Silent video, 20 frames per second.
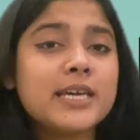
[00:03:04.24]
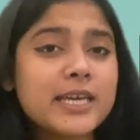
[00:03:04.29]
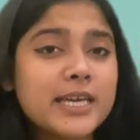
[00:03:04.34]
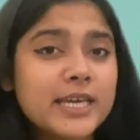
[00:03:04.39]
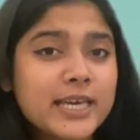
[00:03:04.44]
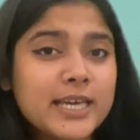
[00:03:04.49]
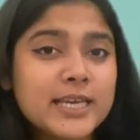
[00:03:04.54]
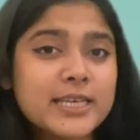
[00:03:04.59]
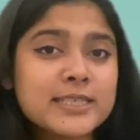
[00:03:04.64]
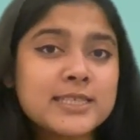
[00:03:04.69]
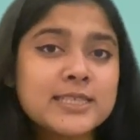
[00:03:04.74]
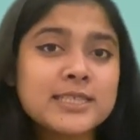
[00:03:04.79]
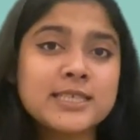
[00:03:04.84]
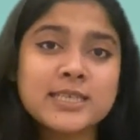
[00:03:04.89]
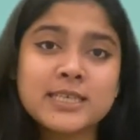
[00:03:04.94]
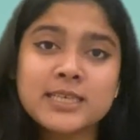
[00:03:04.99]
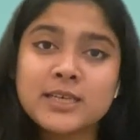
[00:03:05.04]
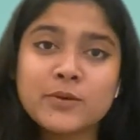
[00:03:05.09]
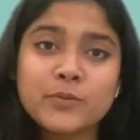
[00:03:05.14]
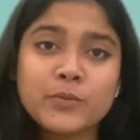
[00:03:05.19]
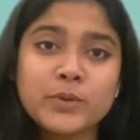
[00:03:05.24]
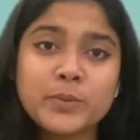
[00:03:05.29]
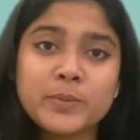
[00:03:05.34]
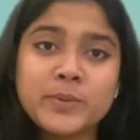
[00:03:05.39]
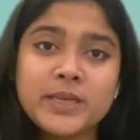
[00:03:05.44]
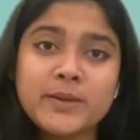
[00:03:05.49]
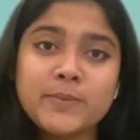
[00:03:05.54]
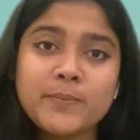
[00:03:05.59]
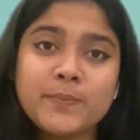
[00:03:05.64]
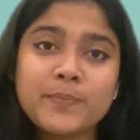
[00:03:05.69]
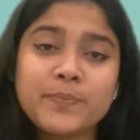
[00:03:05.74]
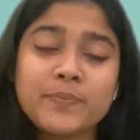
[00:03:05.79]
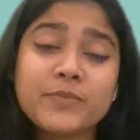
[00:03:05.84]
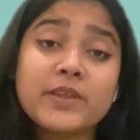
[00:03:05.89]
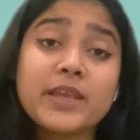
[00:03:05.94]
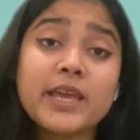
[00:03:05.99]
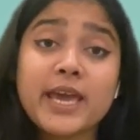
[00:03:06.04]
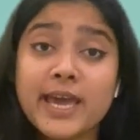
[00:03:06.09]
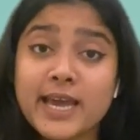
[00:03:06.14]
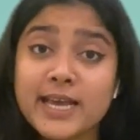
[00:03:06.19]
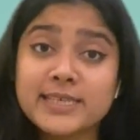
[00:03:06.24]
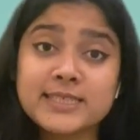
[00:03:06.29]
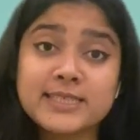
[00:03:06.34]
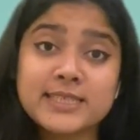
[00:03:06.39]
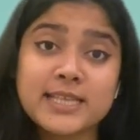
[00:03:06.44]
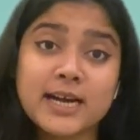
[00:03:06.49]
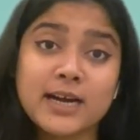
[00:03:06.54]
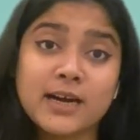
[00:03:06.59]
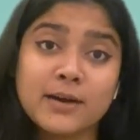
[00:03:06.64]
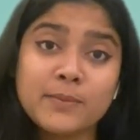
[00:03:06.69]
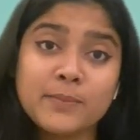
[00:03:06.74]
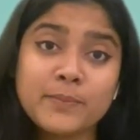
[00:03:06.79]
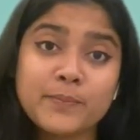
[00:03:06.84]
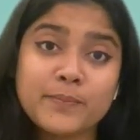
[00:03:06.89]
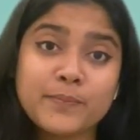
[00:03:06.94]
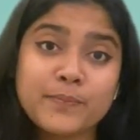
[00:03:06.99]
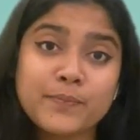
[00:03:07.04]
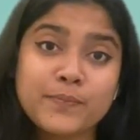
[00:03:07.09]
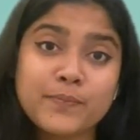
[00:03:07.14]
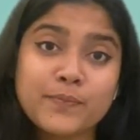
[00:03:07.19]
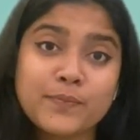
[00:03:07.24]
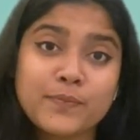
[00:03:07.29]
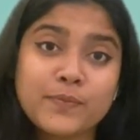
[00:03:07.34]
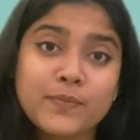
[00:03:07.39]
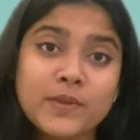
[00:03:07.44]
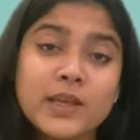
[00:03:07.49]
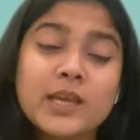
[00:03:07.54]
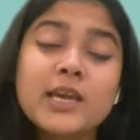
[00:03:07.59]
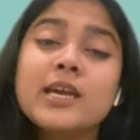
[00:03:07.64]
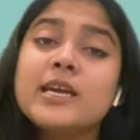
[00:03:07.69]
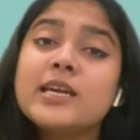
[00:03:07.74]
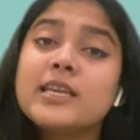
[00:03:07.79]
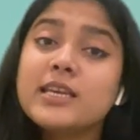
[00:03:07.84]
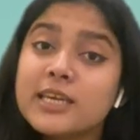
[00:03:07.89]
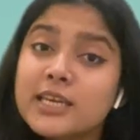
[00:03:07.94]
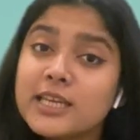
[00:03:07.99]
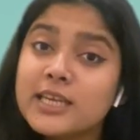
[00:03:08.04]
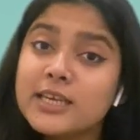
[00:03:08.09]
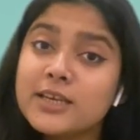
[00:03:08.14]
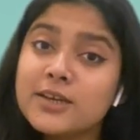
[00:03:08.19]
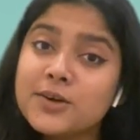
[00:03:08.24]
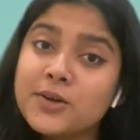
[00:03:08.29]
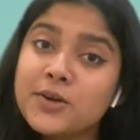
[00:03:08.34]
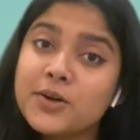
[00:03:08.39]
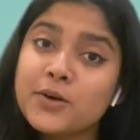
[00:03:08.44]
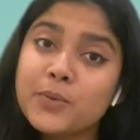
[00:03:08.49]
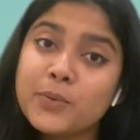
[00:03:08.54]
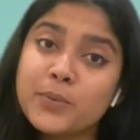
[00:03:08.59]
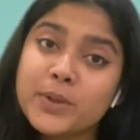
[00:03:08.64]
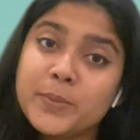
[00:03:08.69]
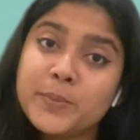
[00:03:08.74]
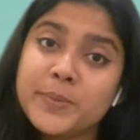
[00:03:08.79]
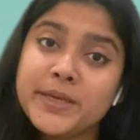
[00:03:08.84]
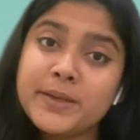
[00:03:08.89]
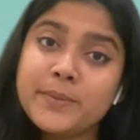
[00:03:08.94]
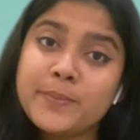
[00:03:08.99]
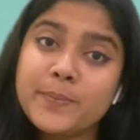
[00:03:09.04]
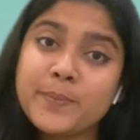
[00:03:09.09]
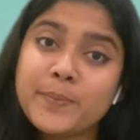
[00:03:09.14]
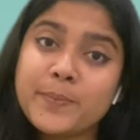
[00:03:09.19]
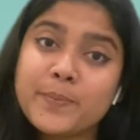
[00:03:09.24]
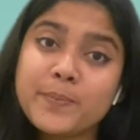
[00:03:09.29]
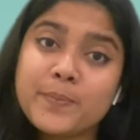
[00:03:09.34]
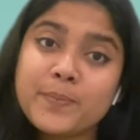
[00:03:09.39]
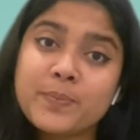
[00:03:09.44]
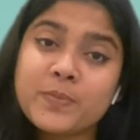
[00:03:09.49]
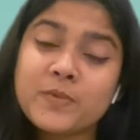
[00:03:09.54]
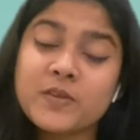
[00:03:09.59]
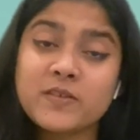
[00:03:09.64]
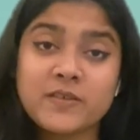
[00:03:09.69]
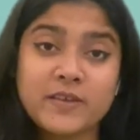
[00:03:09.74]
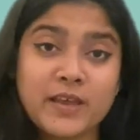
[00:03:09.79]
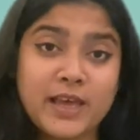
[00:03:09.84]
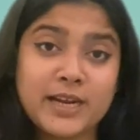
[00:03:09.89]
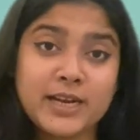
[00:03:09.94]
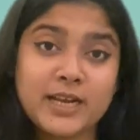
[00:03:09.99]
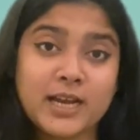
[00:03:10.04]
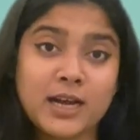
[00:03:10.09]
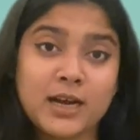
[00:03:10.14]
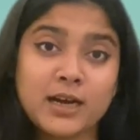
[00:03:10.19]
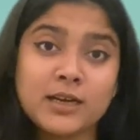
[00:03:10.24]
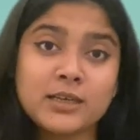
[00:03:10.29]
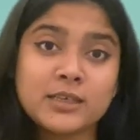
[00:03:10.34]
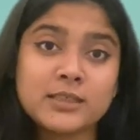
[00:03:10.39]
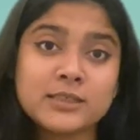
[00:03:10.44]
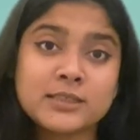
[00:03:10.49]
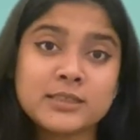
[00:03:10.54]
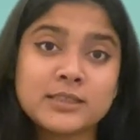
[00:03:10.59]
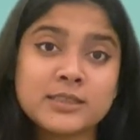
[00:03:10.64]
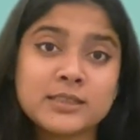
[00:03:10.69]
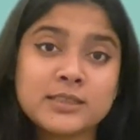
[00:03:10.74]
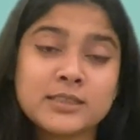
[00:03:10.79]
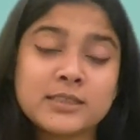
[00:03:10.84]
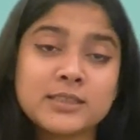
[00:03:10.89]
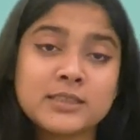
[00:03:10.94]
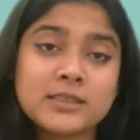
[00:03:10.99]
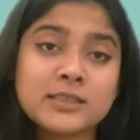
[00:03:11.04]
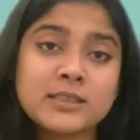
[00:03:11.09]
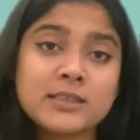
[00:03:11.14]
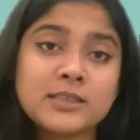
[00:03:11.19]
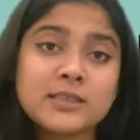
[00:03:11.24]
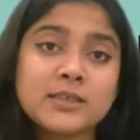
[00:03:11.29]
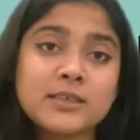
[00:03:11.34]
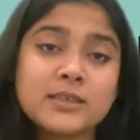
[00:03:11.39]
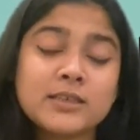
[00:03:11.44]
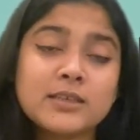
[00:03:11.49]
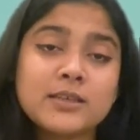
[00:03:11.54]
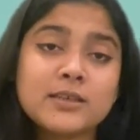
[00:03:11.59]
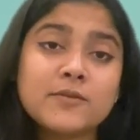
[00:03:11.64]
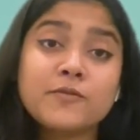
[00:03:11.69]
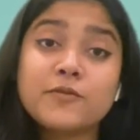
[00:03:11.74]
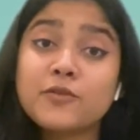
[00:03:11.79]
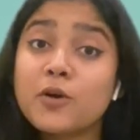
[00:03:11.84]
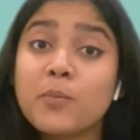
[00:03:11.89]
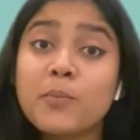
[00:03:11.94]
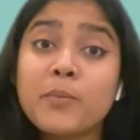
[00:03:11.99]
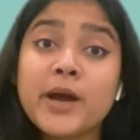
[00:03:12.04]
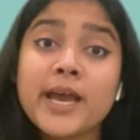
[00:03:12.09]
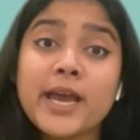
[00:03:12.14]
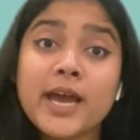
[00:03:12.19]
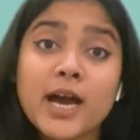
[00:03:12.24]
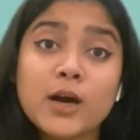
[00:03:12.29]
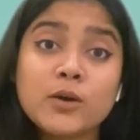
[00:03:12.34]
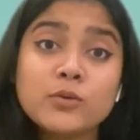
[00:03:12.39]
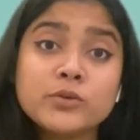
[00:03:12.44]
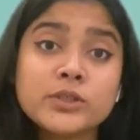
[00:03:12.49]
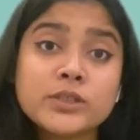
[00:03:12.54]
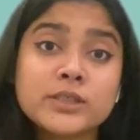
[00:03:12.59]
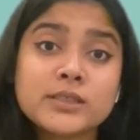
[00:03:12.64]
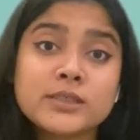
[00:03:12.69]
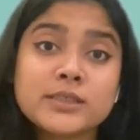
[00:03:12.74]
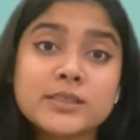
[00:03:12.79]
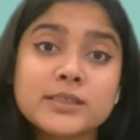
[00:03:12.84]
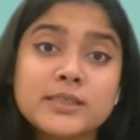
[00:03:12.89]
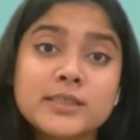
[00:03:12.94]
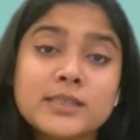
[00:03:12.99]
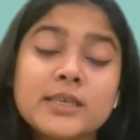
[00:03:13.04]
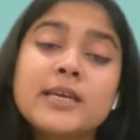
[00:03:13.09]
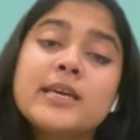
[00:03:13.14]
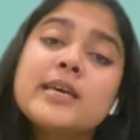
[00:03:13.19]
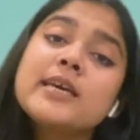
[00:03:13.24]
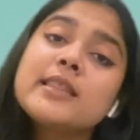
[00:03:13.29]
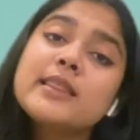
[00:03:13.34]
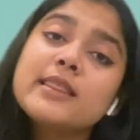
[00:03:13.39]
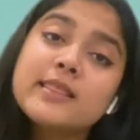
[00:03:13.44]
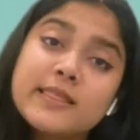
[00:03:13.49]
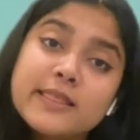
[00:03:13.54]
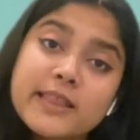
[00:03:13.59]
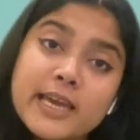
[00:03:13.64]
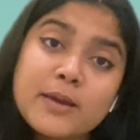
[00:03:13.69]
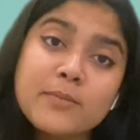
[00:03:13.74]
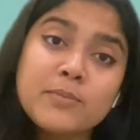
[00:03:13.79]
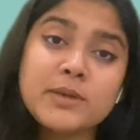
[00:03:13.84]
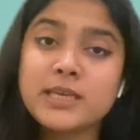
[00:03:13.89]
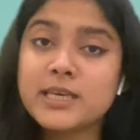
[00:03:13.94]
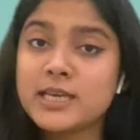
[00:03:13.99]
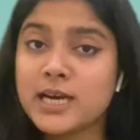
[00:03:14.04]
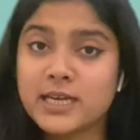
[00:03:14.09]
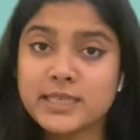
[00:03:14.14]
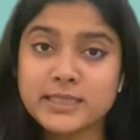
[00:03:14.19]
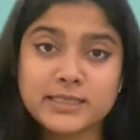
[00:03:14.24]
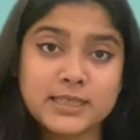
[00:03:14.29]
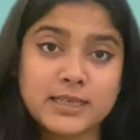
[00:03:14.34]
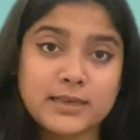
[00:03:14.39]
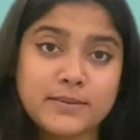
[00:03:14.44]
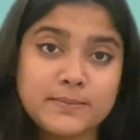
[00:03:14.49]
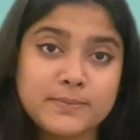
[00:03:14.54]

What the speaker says: Is will be está. Near will be cerca. From my house, de mi casa.